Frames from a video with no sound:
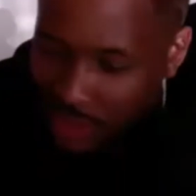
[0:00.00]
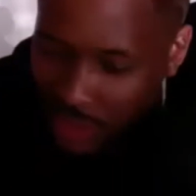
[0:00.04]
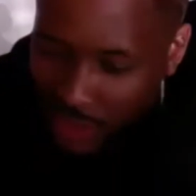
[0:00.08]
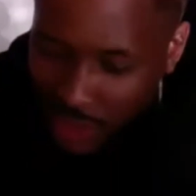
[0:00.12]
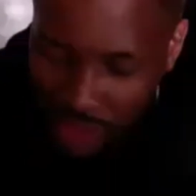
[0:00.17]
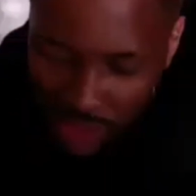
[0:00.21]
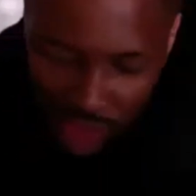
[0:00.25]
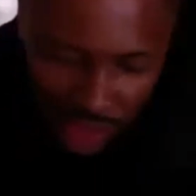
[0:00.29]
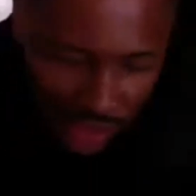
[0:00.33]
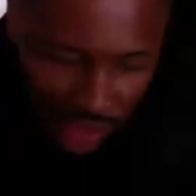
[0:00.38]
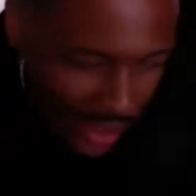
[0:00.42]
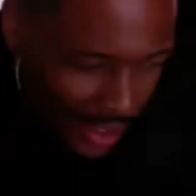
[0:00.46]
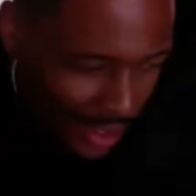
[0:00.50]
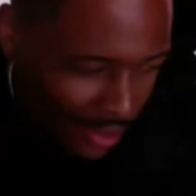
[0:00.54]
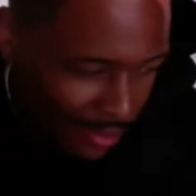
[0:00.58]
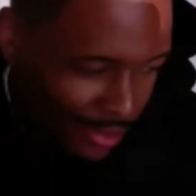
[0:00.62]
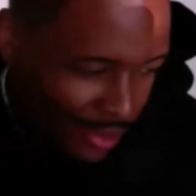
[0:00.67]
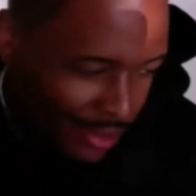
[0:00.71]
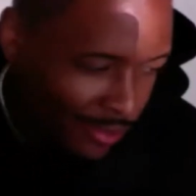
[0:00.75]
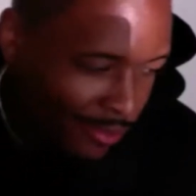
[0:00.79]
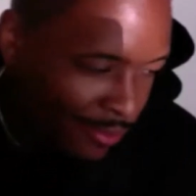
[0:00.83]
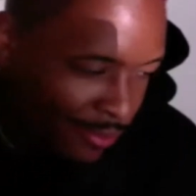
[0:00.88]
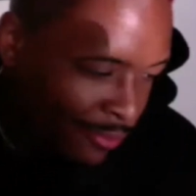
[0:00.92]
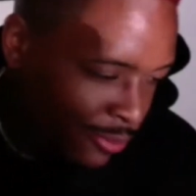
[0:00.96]
That shit had
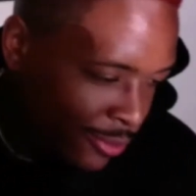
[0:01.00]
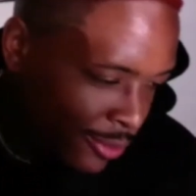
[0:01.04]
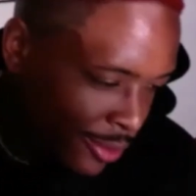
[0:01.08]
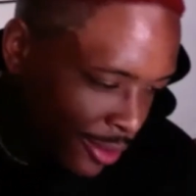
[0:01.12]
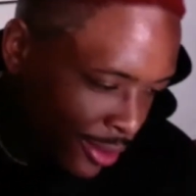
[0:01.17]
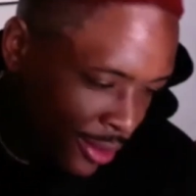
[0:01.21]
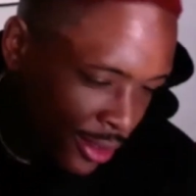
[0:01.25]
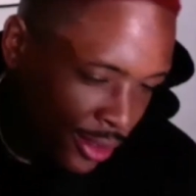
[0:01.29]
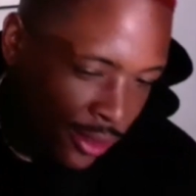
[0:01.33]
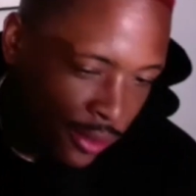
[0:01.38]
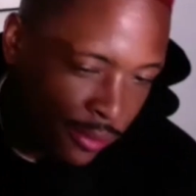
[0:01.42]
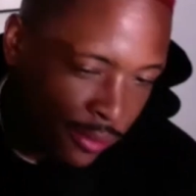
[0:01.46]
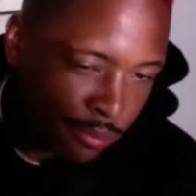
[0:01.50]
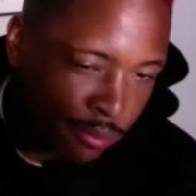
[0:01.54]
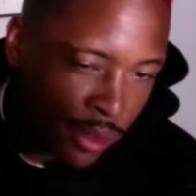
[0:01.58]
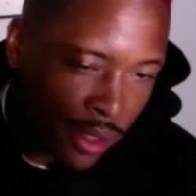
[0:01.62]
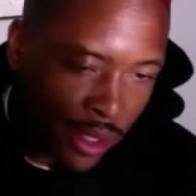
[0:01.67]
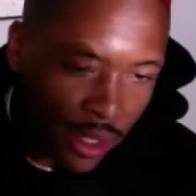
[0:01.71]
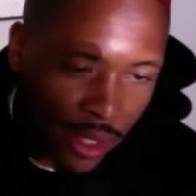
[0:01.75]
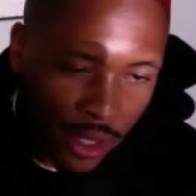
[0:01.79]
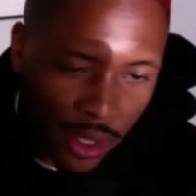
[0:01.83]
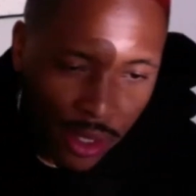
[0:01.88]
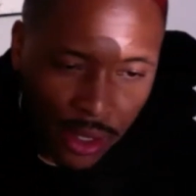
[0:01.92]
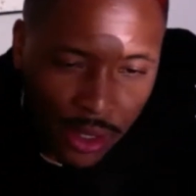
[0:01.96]
me in a
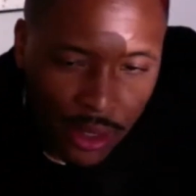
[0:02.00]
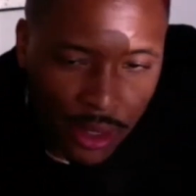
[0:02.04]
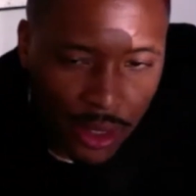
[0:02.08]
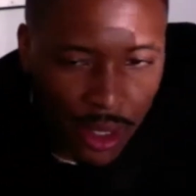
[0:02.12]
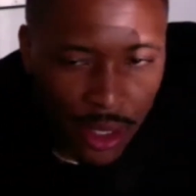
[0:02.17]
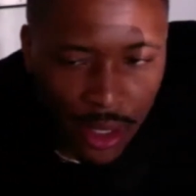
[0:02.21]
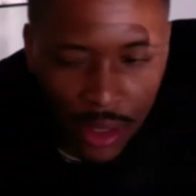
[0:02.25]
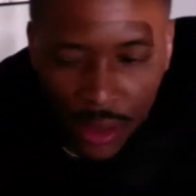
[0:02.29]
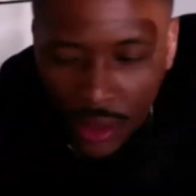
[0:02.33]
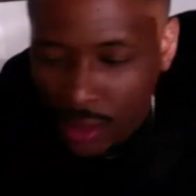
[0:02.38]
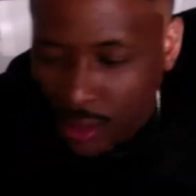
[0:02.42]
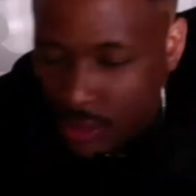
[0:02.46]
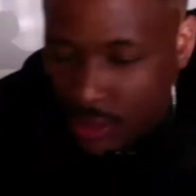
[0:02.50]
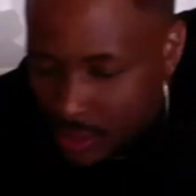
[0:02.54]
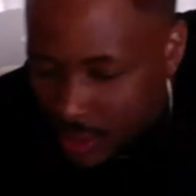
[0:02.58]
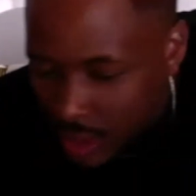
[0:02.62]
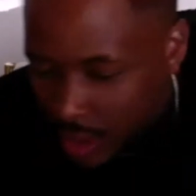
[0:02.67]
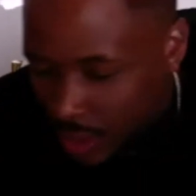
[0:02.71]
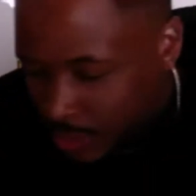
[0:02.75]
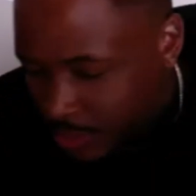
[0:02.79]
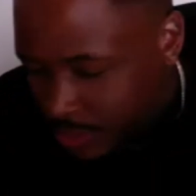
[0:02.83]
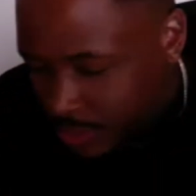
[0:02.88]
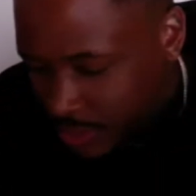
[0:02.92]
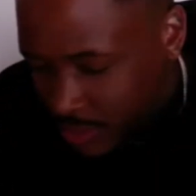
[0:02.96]
bed. Like, I
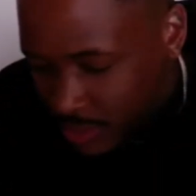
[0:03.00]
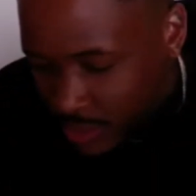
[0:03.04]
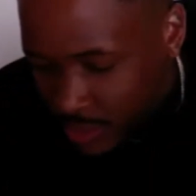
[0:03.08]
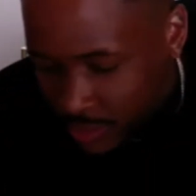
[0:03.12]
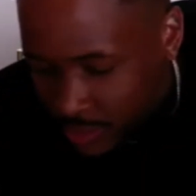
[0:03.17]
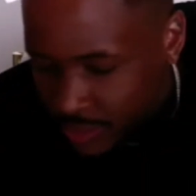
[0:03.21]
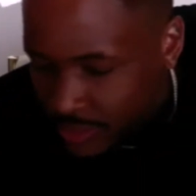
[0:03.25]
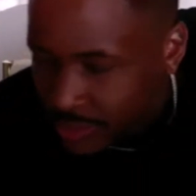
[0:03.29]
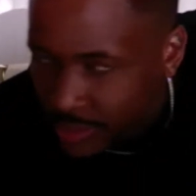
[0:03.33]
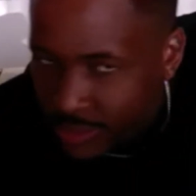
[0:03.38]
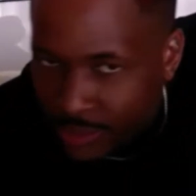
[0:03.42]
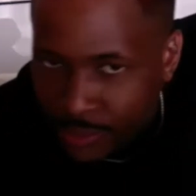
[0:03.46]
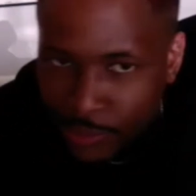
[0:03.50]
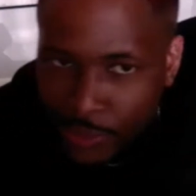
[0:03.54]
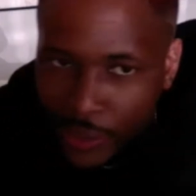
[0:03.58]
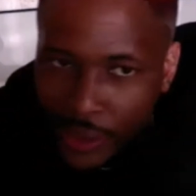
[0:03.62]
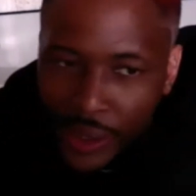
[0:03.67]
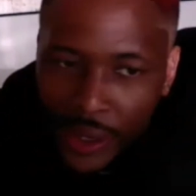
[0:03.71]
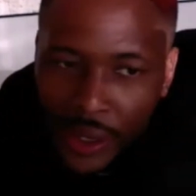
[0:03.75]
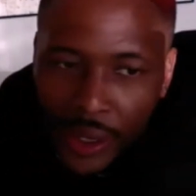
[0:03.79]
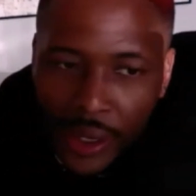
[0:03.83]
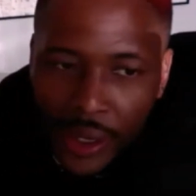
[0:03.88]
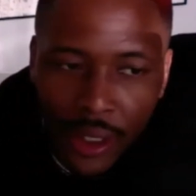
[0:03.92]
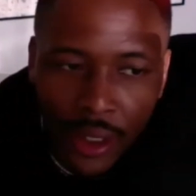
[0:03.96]
was
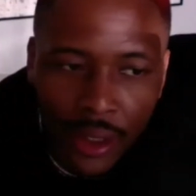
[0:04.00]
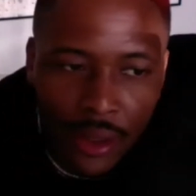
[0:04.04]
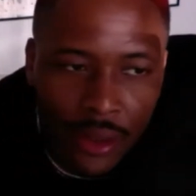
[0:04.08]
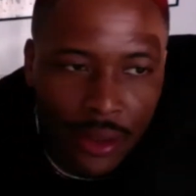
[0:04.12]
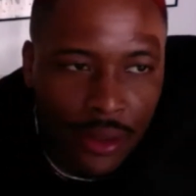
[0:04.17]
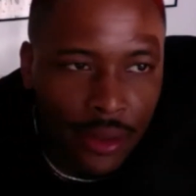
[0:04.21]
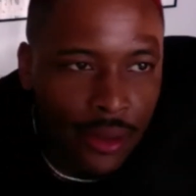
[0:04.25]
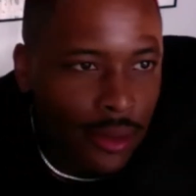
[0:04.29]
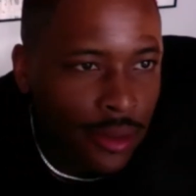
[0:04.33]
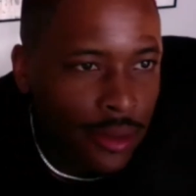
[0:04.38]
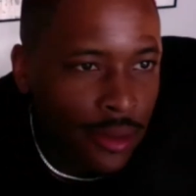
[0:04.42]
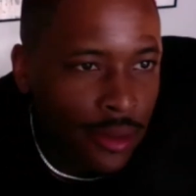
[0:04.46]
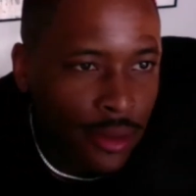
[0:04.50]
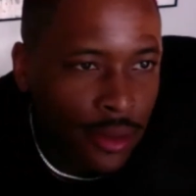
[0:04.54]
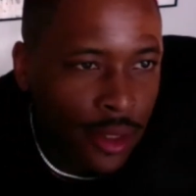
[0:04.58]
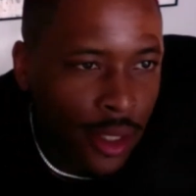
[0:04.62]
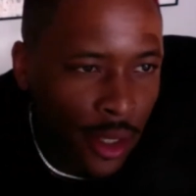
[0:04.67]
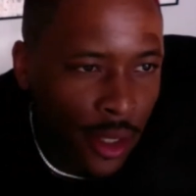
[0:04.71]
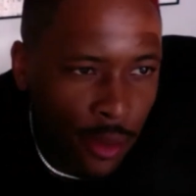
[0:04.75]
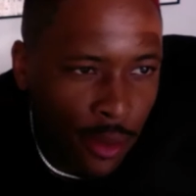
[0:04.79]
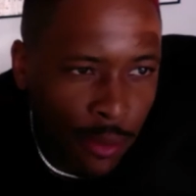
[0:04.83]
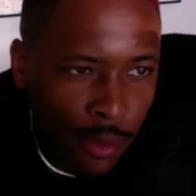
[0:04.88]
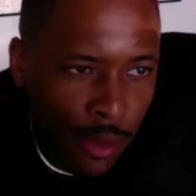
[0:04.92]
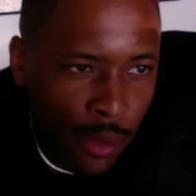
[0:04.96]
bad.
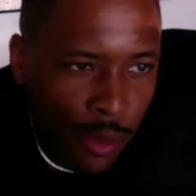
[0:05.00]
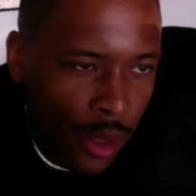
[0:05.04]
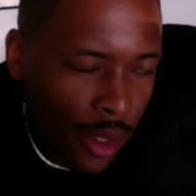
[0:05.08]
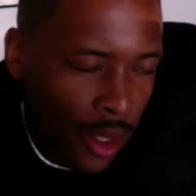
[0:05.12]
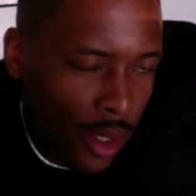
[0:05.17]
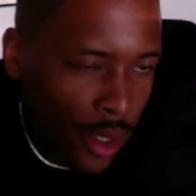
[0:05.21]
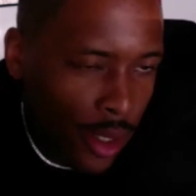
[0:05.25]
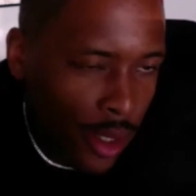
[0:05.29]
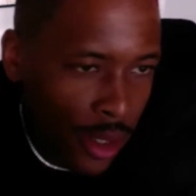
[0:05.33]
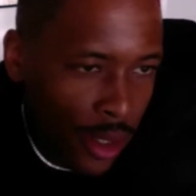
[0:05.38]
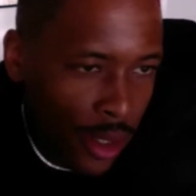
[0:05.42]
Damn bad.